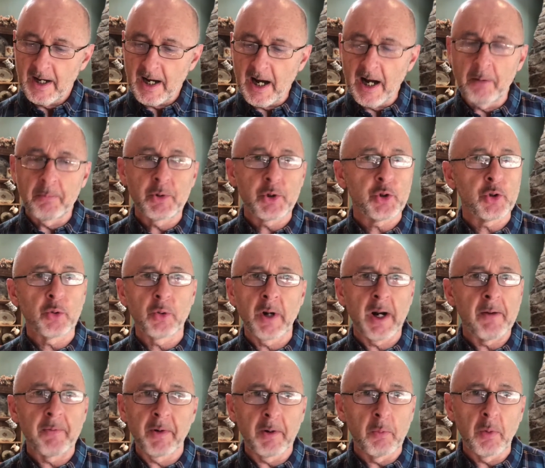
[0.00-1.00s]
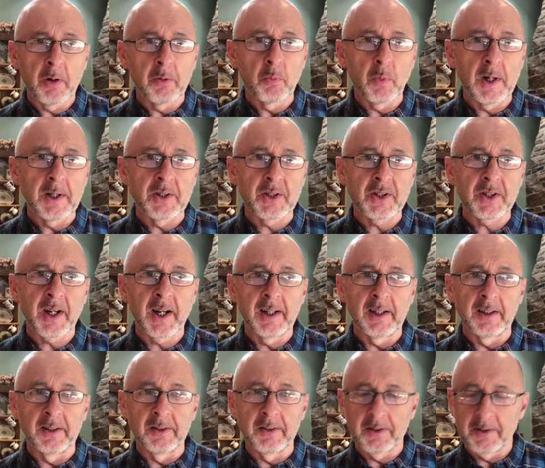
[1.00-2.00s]
I'm sure everyone went
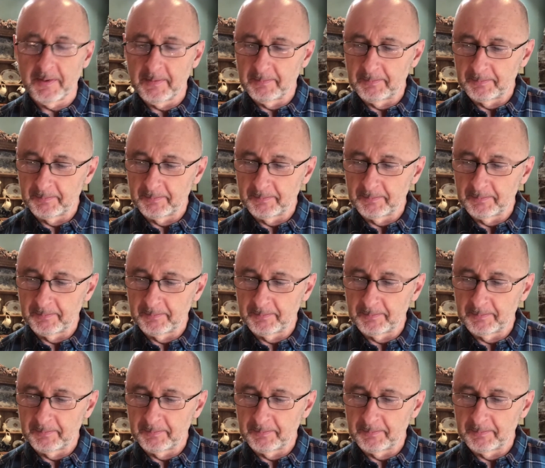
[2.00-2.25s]
silent.